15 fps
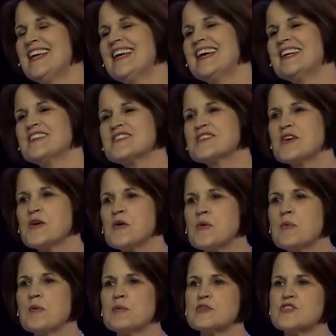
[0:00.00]
And so
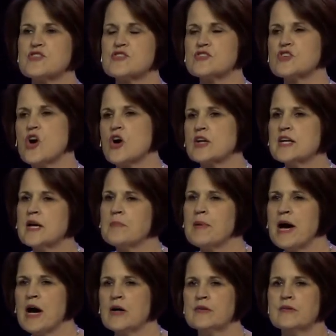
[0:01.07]
we were just talking
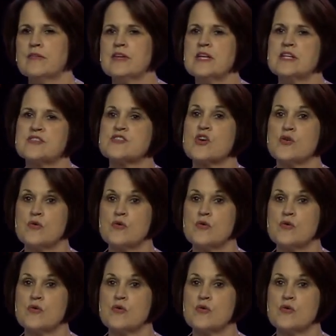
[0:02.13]
about the it's